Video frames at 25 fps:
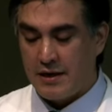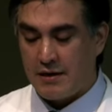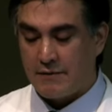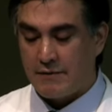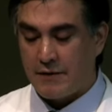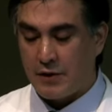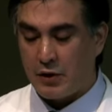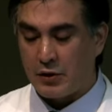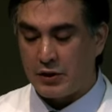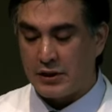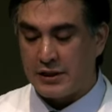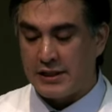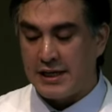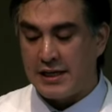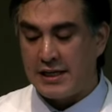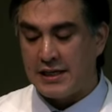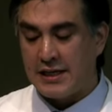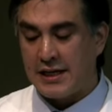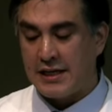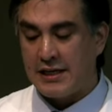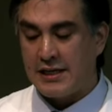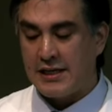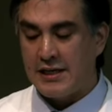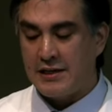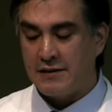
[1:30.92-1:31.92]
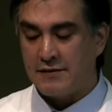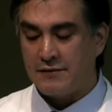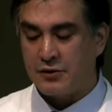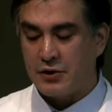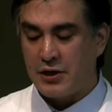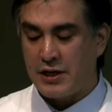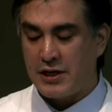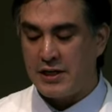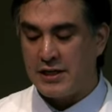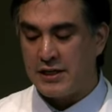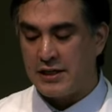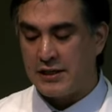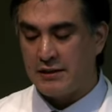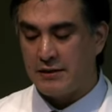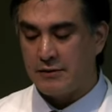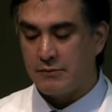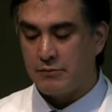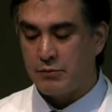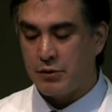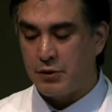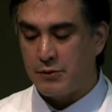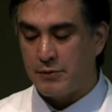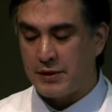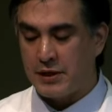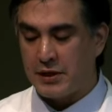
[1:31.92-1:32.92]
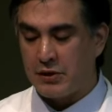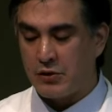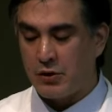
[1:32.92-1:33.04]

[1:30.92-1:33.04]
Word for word: Following a dedicated year of training in pulmonary